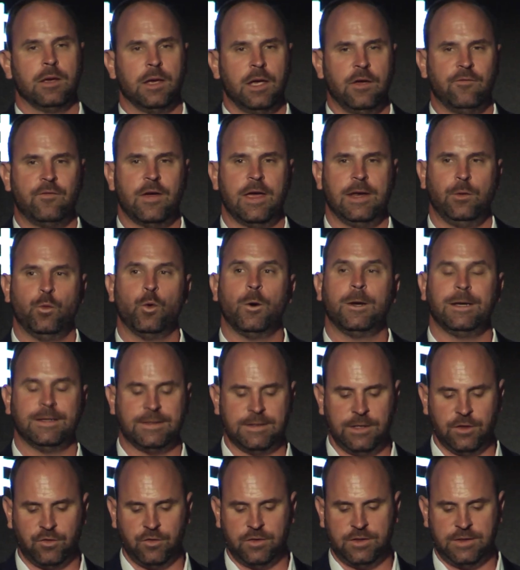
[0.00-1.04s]
If anyone
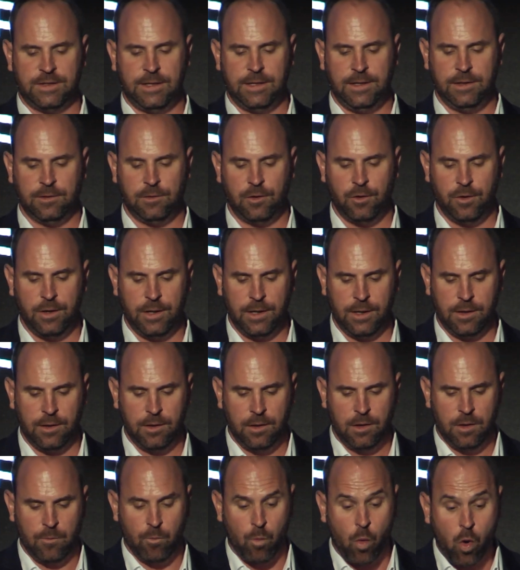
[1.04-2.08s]
is interested in
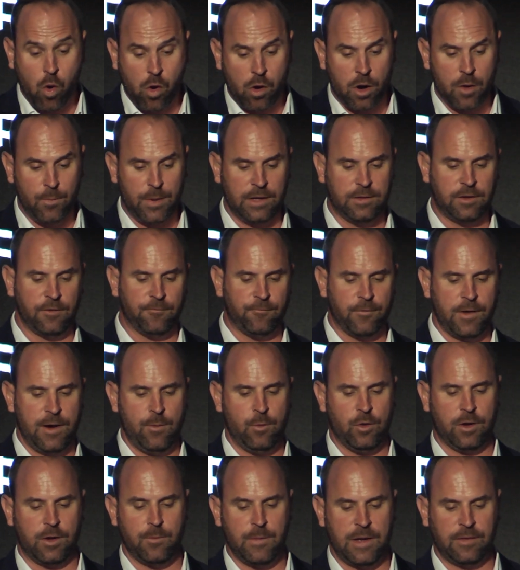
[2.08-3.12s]
learning more about the
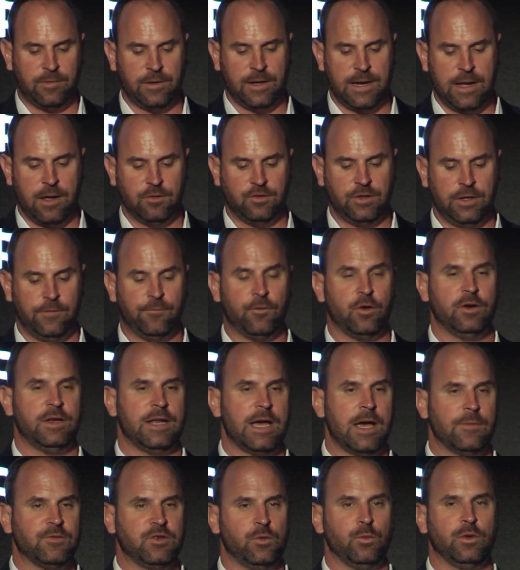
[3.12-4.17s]
framework and methodology for
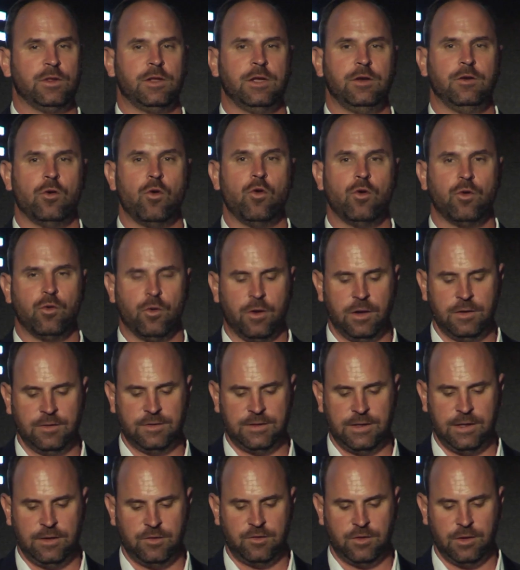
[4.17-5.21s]
adoption within your own
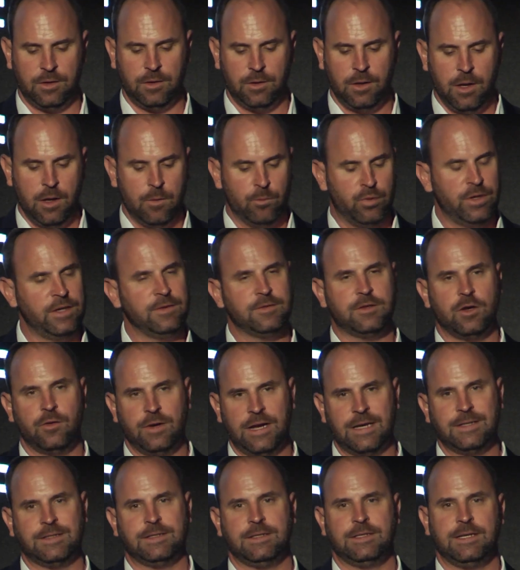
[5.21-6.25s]
organization, please don't
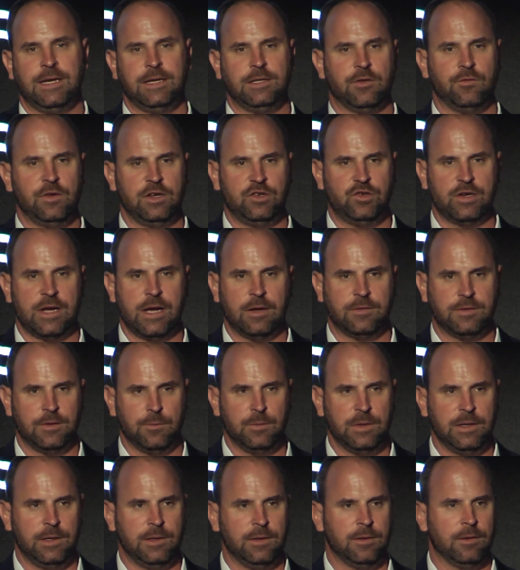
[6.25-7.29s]
hesitate to reach out to
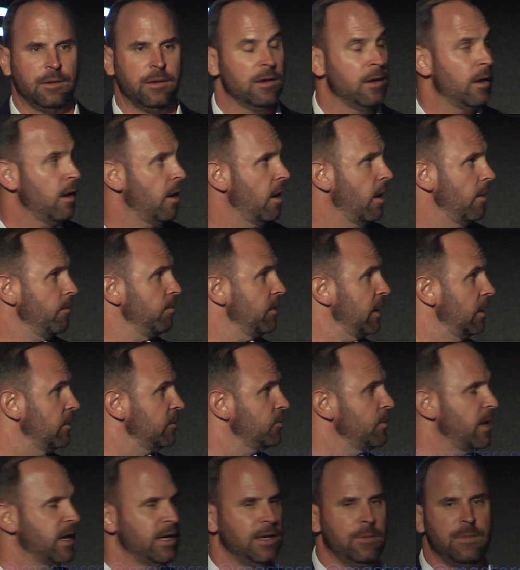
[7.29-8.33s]
me. Um,
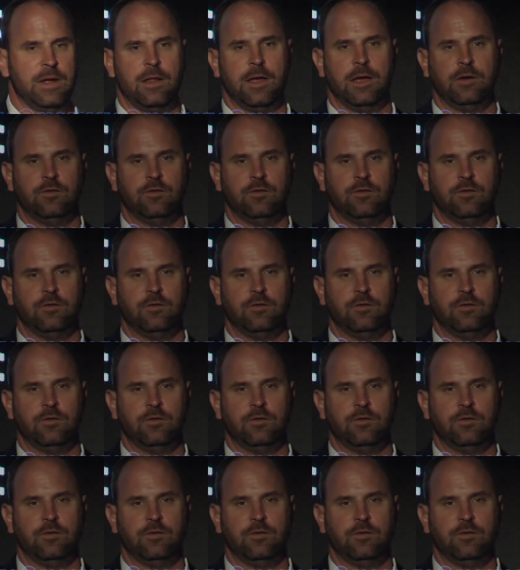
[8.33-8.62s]
here's my email